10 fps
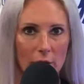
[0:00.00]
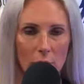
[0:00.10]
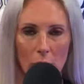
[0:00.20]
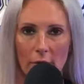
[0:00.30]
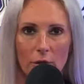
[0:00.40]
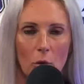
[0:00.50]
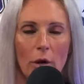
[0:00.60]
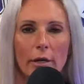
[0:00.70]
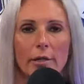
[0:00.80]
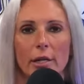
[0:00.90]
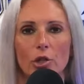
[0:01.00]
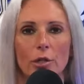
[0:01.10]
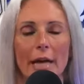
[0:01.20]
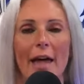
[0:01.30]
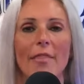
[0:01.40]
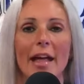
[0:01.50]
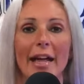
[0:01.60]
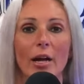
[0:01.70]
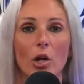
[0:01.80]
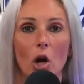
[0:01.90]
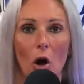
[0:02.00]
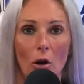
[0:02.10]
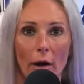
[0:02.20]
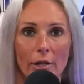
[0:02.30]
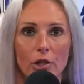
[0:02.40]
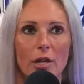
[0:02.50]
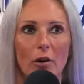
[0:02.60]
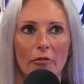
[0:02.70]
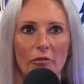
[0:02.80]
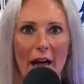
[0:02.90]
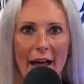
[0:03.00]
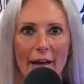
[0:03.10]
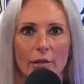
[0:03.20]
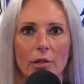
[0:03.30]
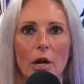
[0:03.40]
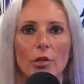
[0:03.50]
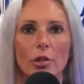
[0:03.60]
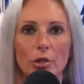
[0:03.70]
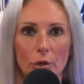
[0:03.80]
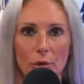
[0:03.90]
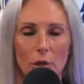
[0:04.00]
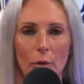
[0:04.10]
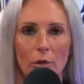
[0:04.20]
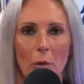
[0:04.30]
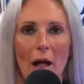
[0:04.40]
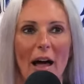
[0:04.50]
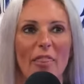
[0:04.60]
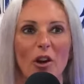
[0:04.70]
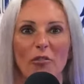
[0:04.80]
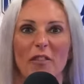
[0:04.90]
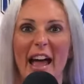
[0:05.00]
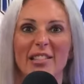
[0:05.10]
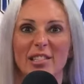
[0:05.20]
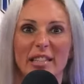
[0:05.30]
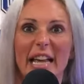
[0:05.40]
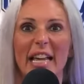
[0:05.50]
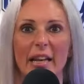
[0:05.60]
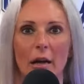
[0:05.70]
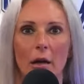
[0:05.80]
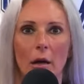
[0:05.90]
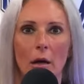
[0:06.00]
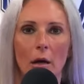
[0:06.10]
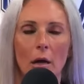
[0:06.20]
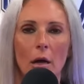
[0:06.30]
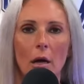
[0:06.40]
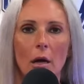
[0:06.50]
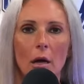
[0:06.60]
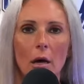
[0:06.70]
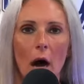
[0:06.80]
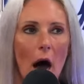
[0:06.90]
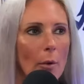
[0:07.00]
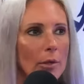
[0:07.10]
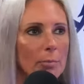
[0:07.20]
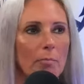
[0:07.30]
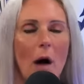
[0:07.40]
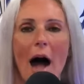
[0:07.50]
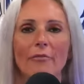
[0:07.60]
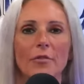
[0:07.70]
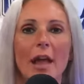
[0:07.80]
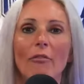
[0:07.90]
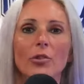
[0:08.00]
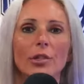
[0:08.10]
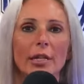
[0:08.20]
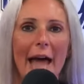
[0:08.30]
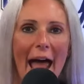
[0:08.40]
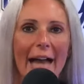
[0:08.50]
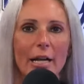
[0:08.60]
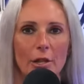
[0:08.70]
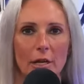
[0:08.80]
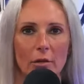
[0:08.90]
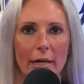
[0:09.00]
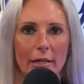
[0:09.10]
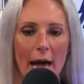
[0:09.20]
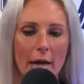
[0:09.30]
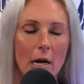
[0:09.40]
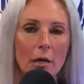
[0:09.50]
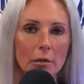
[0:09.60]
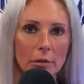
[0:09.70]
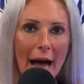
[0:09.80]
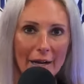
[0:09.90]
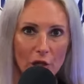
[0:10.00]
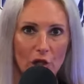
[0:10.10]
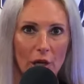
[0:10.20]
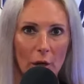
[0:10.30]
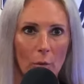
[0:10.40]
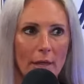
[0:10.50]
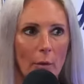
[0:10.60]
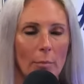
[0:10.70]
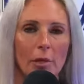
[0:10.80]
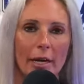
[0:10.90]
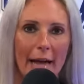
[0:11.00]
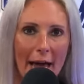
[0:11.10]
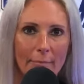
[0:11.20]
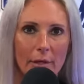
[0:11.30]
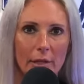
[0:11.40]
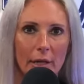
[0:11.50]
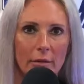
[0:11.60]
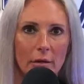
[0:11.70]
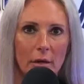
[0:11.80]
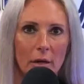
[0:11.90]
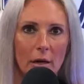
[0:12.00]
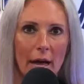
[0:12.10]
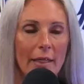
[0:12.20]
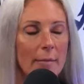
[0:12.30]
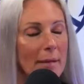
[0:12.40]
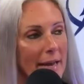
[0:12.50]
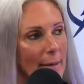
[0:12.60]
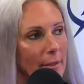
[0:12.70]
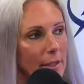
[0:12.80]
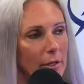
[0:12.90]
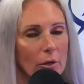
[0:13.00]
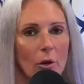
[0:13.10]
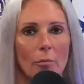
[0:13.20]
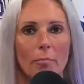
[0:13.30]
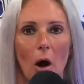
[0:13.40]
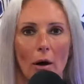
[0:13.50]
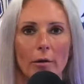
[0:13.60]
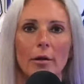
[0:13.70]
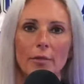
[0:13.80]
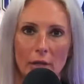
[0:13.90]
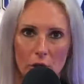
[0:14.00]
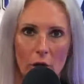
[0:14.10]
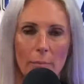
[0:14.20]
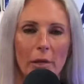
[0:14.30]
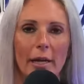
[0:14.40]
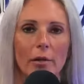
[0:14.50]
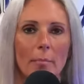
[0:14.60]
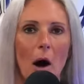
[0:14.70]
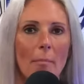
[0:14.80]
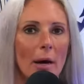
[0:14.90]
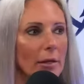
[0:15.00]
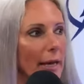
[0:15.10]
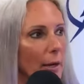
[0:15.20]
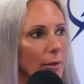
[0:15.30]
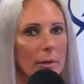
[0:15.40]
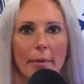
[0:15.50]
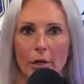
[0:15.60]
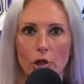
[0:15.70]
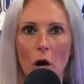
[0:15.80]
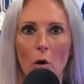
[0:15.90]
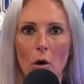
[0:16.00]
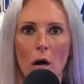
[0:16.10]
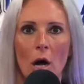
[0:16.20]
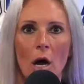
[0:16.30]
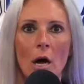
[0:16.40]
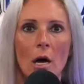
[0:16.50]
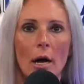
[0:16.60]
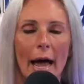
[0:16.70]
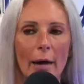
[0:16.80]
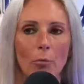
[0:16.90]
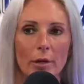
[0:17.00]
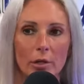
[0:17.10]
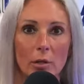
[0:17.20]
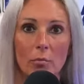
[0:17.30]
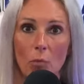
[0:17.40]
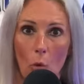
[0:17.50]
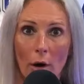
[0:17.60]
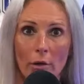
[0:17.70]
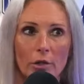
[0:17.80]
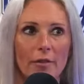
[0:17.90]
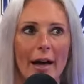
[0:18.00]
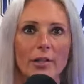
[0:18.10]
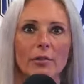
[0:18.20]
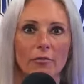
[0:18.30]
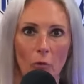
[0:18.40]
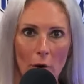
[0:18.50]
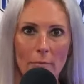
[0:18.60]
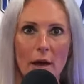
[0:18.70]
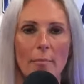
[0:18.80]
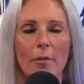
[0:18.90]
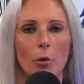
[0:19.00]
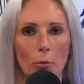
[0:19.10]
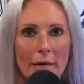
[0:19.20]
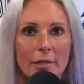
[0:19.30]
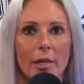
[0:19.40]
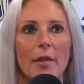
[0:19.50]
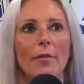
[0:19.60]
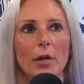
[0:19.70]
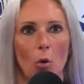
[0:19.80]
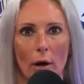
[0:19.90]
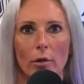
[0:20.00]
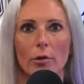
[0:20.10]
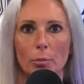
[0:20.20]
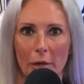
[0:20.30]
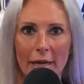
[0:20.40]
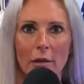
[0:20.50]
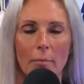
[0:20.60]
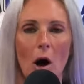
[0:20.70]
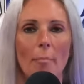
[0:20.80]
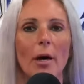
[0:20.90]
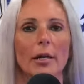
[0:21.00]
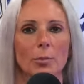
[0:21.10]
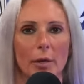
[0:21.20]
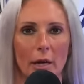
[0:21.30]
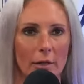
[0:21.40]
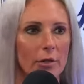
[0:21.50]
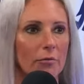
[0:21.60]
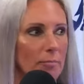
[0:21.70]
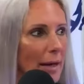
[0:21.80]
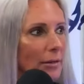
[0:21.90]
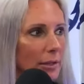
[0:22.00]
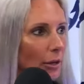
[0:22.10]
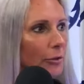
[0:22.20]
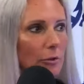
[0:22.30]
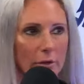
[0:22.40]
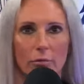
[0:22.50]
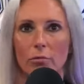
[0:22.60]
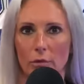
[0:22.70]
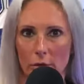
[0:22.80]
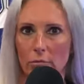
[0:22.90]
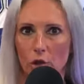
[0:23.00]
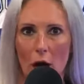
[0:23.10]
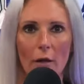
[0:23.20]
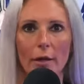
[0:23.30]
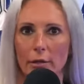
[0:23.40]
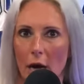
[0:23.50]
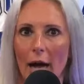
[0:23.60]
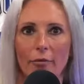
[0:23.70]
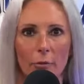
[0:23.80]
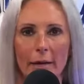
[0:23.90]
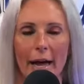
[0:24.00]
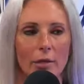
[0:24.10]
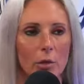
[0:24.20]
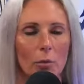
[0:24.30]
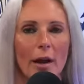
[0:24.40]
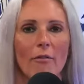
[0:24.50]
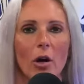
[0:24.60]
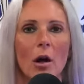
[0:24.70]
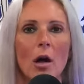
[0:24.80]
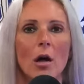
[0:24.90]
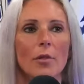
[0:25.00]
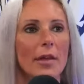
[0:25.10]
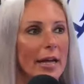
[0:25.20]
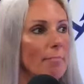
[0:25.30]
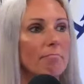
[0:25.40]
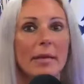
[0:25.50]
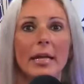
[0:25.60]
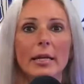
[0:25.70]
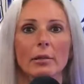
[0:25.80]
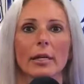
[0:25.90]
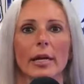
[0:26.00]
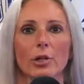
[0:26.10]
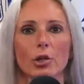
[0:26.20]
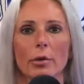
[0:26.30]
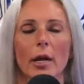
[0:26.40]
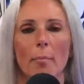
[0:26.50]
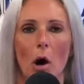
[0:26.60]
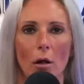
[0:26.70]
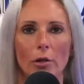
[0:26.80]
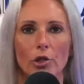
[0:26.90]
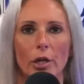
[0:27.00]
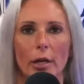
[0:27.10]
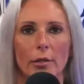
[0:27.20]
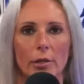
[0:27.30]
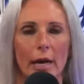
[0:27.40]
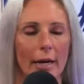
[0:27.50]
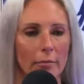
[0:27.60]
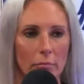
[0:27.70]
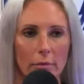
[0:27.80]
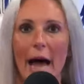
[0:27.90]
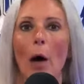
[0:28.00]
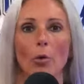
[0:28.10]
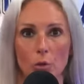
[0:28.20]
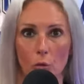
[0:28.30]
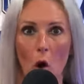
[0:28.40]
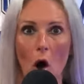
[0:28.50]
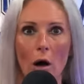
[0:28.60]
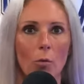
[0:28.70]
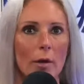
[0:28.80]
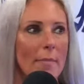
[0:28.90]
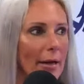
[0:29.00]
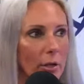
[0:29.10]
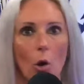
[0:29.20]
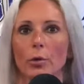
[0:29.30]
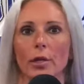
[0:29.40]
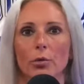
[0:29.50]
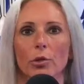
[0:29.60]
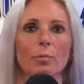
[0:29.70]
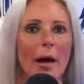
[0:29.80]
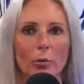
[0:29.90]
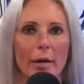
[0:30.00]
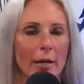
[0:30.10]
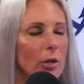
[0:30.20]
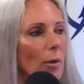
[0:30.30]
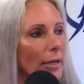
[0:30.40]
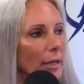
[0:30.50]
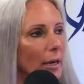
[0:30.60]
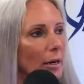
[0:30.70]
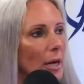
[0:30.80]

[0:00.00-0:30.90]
one of his organizations, and they encouraged their fans to do so as well. And their fans did. I've never seen anything like that. Last year, when they were playing Edmonton, and they beat Edmonton in their own barn, they started playing La Bamba like it was a big joke. And when some Oilers fans informed them that the reason that the Oilers play La Bamba is because of Ben Stelter, the child that died from cancer, whatever, they immediately issued an apology and said, that was wrong. We meant no disrespect. We had no idea.